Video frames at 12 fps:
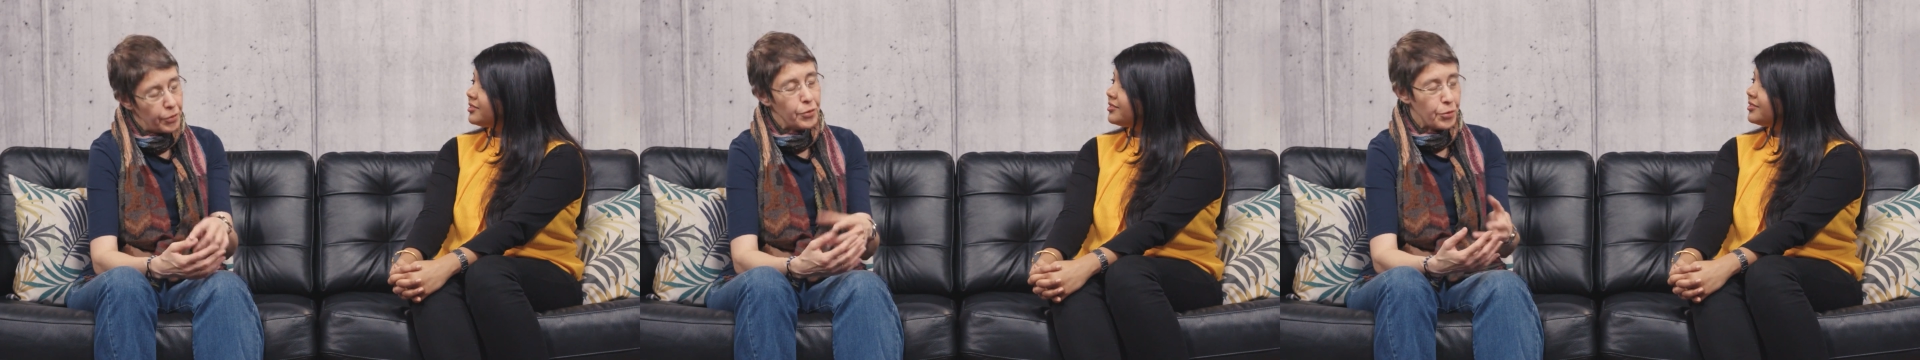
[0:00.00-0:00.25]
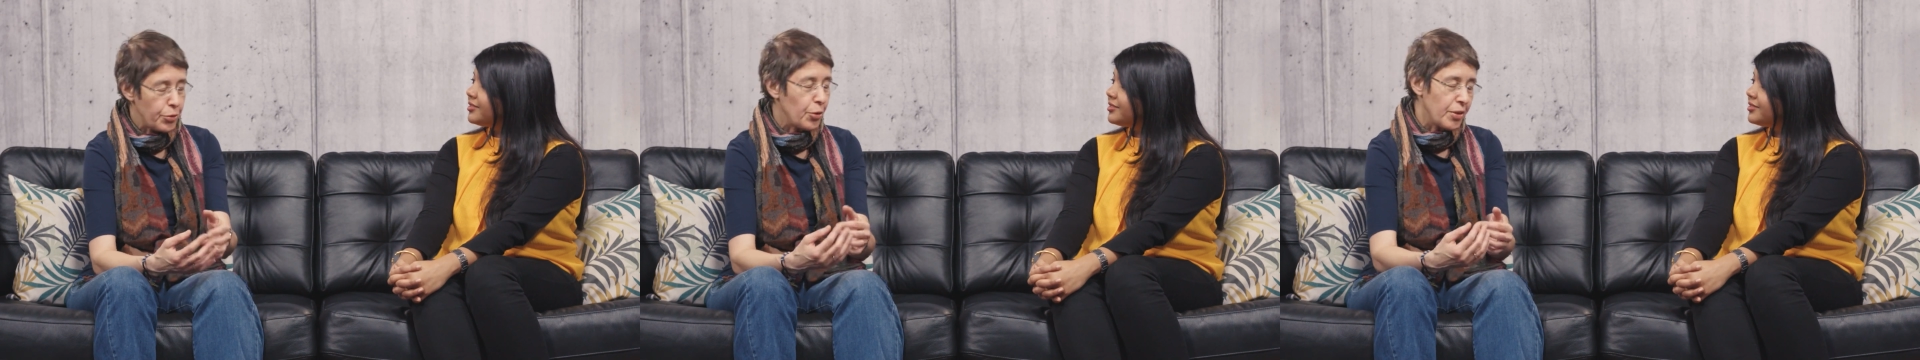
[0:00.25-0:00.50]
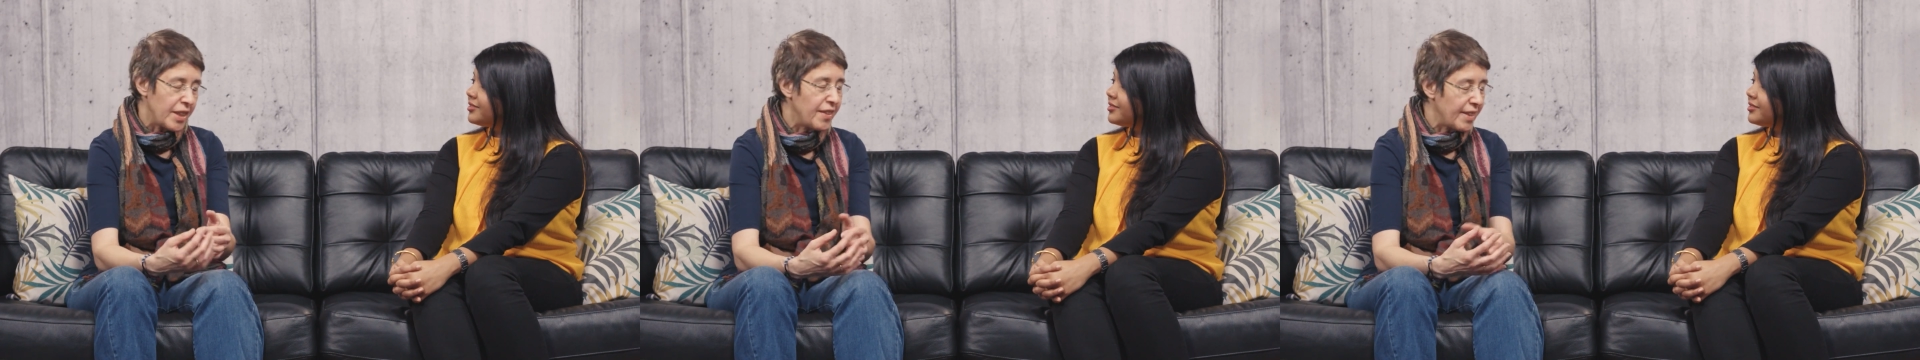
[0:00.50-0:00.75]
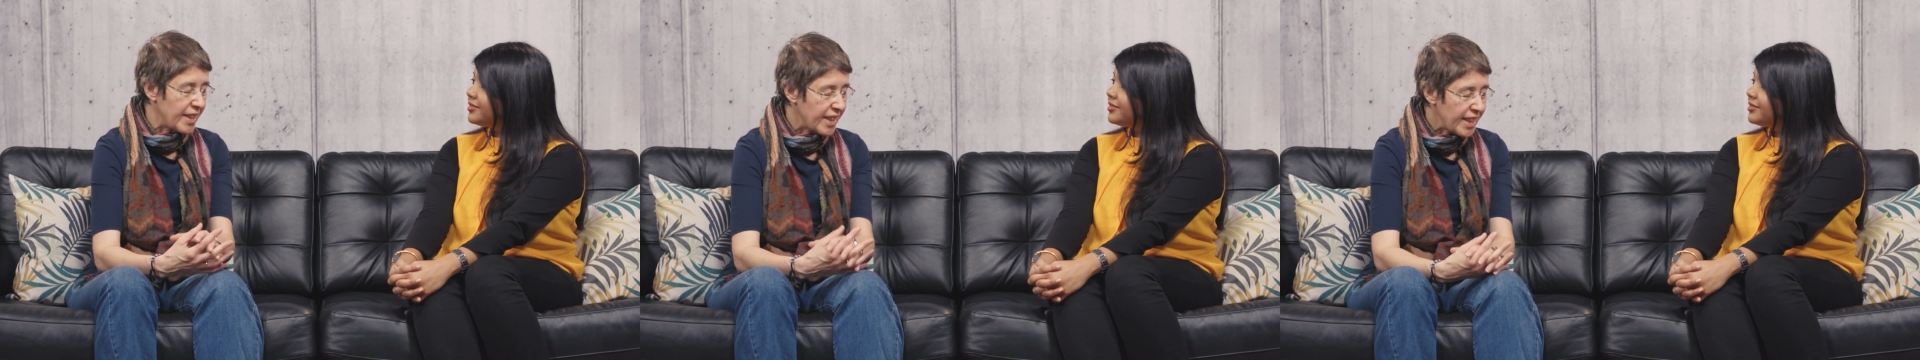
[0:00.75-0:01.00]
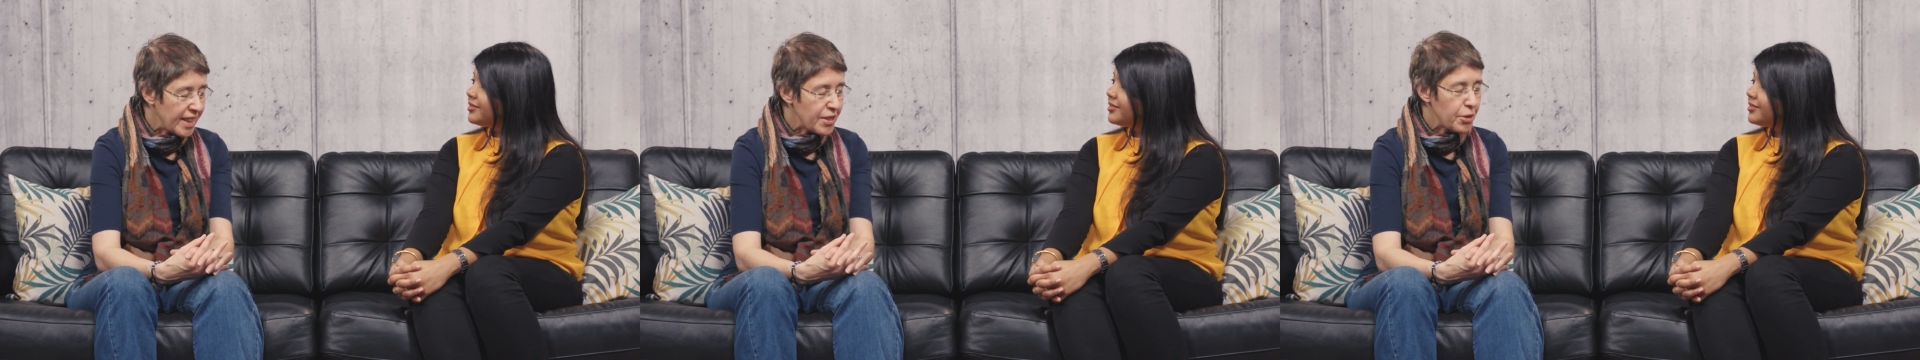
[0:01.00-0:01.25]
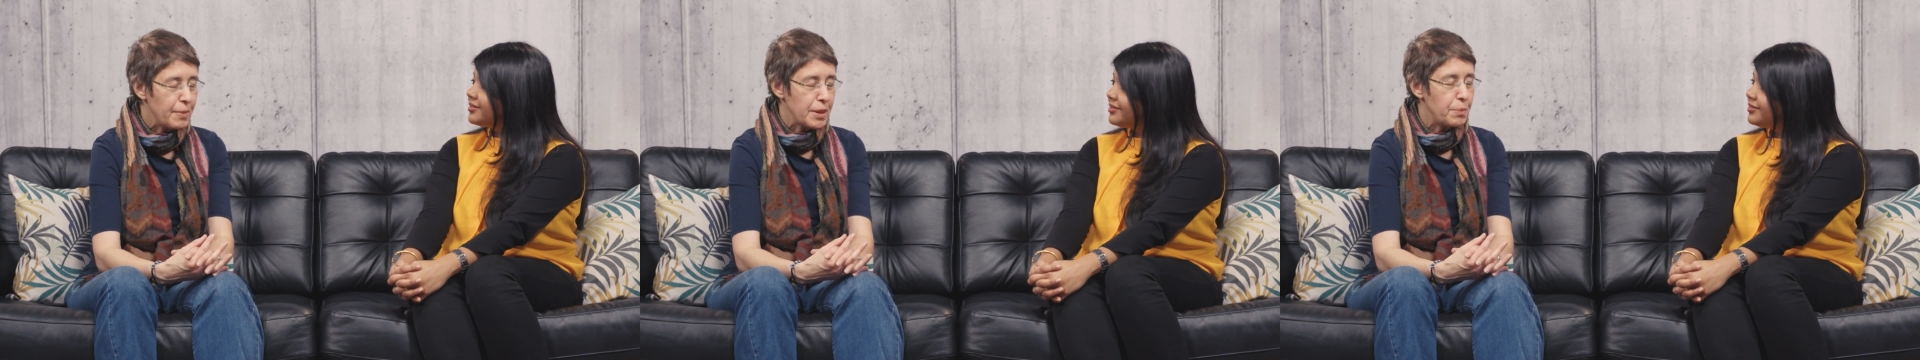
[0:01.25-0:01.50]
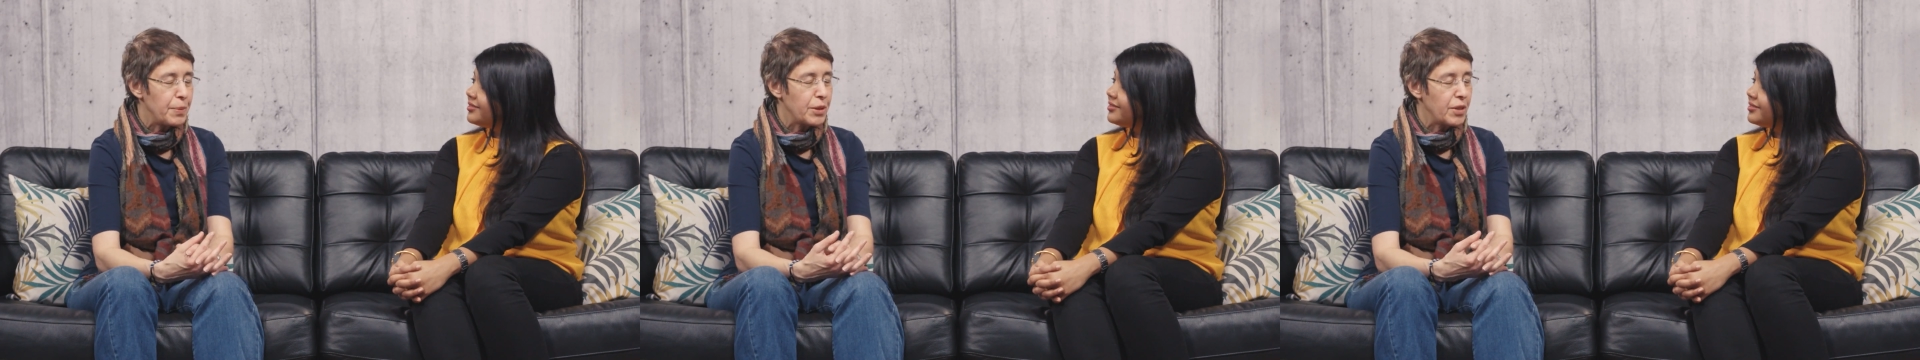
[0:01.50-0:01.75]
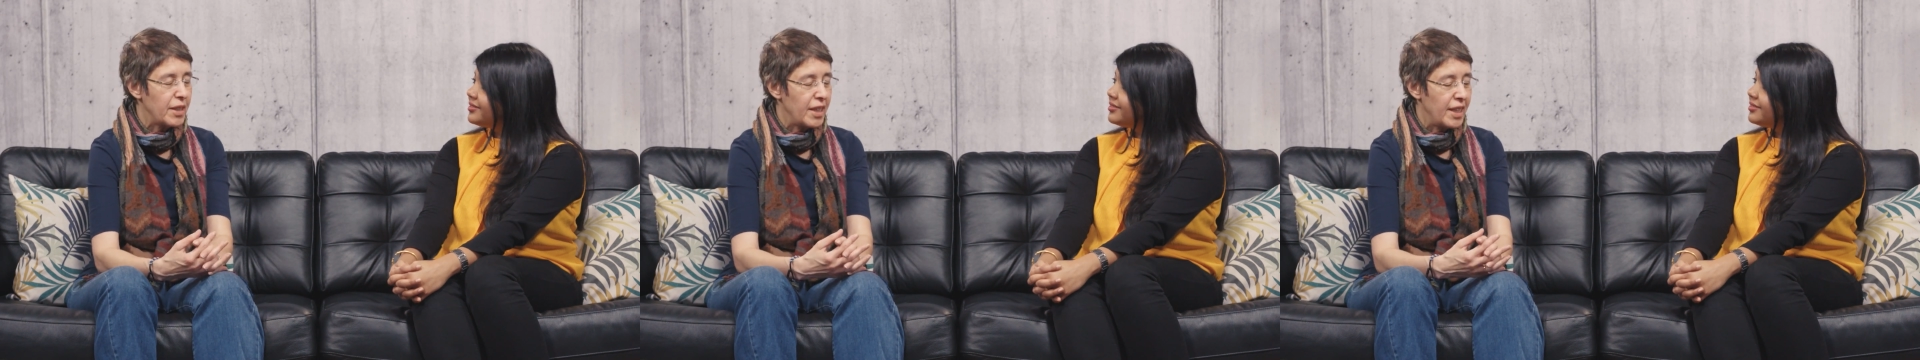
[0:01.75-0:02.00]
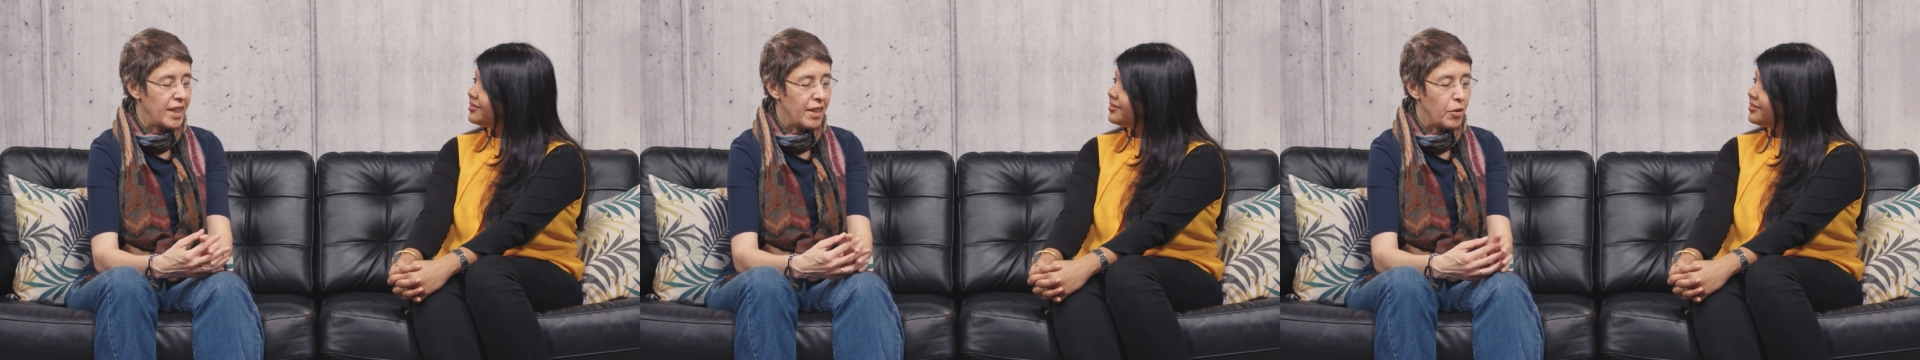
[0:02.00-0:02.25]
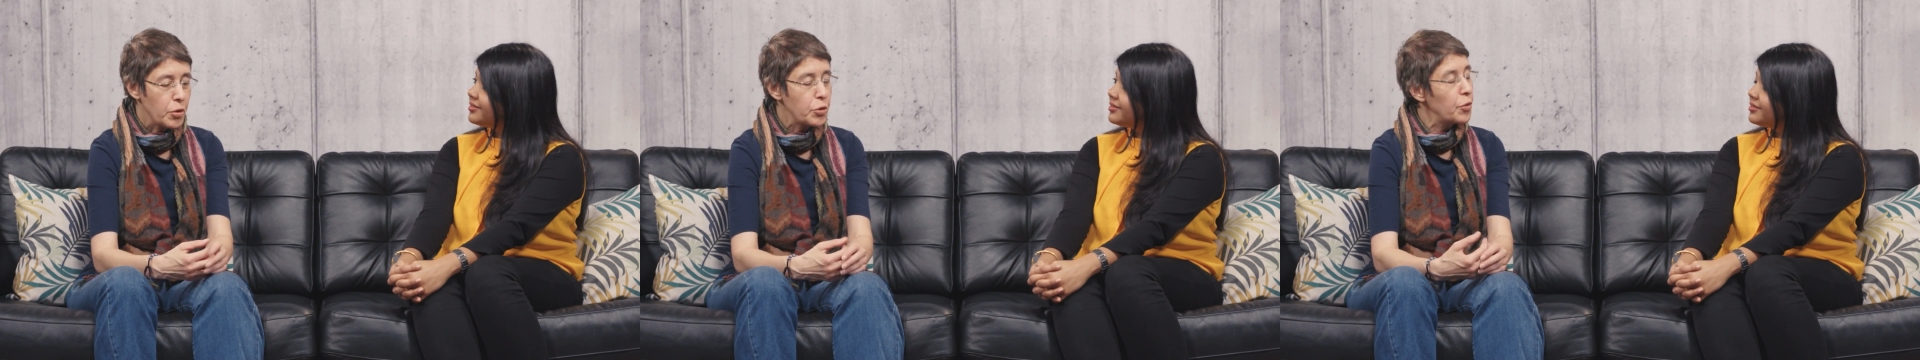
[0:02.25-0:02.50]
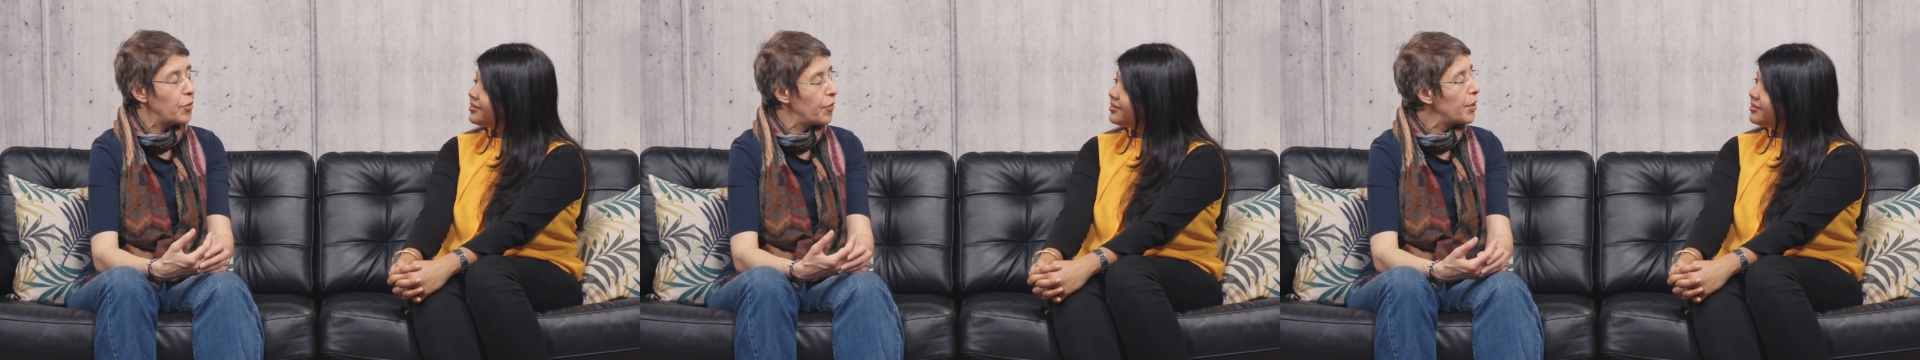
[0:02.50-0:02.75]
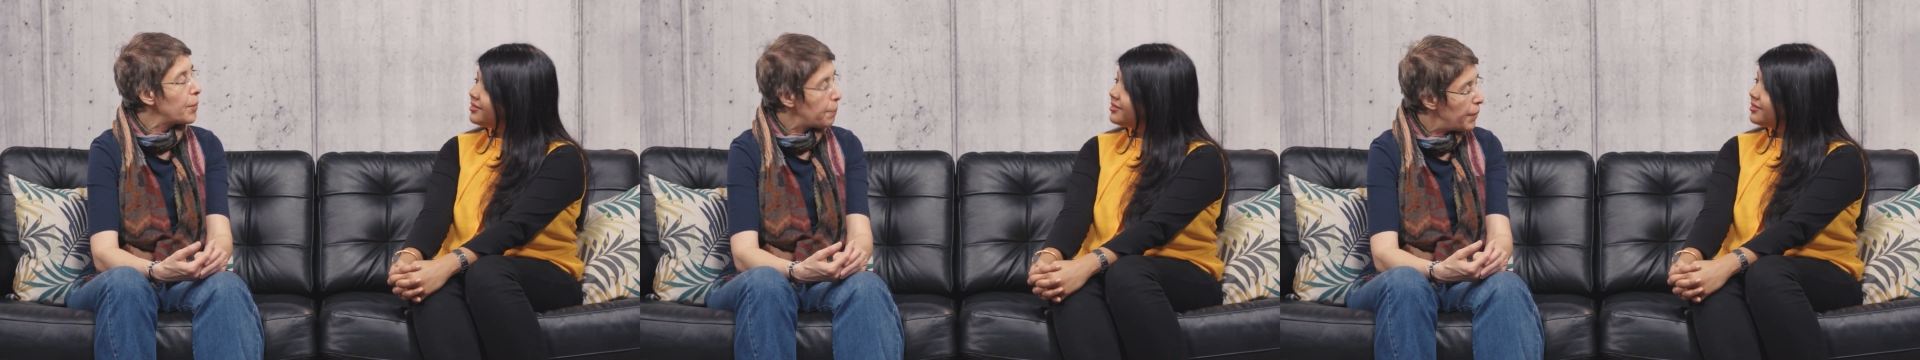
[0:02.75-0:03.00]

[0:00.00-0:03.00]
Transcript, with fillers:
Speaker 1: not only their customers mm -hmm. but also their